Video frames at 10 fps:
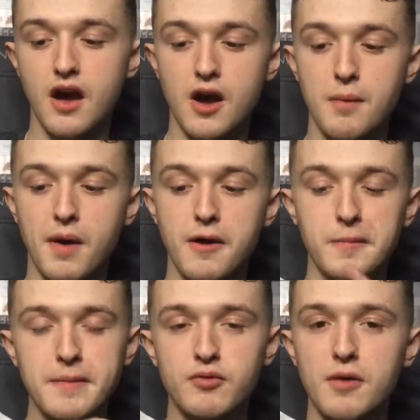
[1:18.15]
I
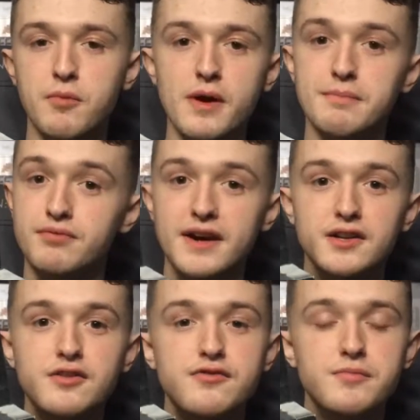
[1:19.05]
remember I bought it
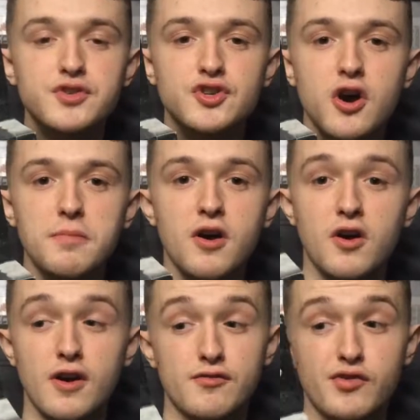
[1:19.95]
brand new from the shop. I
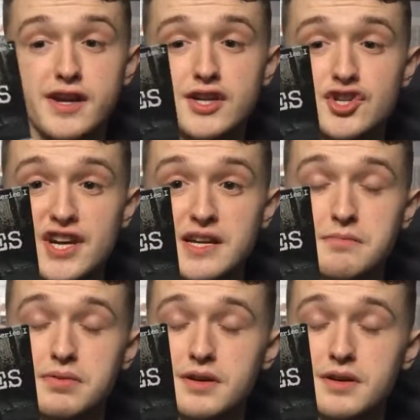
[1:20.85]
got it really cheap.